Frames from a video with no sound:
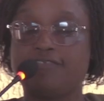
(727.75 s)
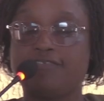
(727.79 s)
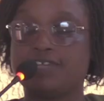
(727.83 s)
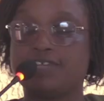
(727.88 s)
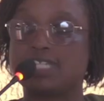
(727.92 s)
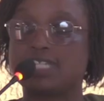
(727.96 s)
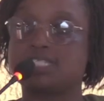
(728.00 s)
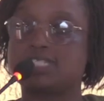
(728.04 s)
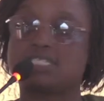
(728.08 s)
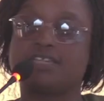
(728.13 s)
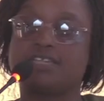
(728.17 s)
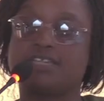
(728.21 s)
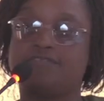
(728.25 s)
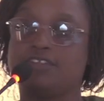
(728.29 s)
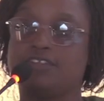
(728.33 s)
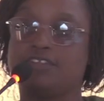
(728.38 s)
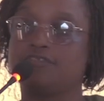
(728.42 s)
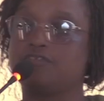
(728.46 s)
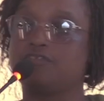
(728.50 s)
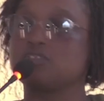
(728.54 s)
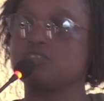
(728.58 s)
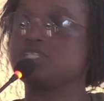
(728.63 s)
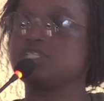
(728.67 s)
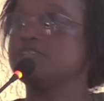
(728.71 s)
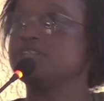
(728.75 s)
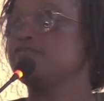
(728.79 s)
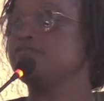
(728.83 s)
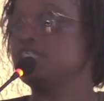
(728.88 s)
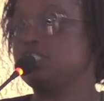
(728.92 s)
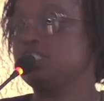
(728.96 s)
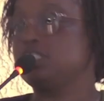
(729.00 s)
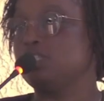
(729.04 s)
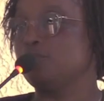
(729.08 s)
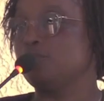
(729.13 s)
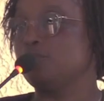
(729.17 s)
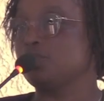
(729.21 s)
and 7 fruits and
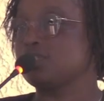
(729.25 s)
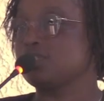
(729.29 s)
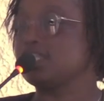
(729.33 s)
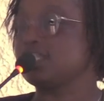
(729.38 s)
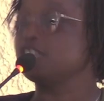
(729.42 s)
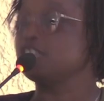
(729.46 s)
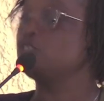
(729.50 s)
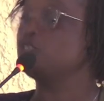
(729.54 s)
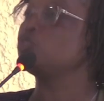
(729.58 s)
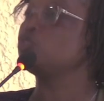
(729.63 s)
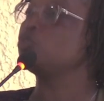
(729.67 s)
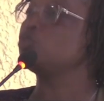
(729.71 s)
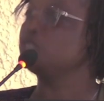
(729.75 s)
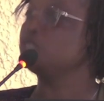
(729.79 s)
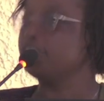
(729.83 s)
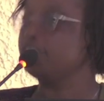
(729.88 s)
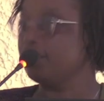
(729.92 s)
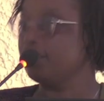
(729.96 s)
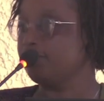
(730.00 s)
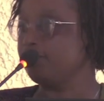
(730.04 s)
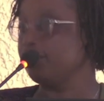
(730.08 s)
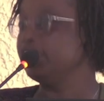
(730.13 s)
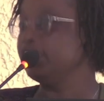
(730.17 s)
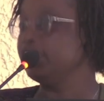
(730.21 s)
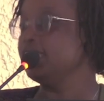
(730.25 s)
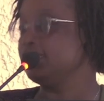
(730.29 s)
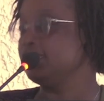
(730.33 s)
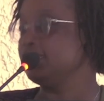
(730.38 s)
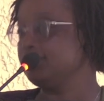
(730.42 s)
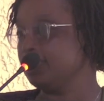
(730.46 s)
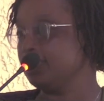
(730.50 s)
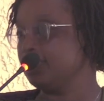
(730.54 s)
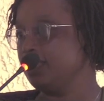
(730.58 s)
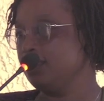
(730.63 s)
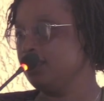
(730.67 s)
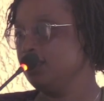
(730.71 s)
vegetables that you should have in a
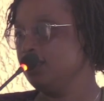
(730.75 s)
day.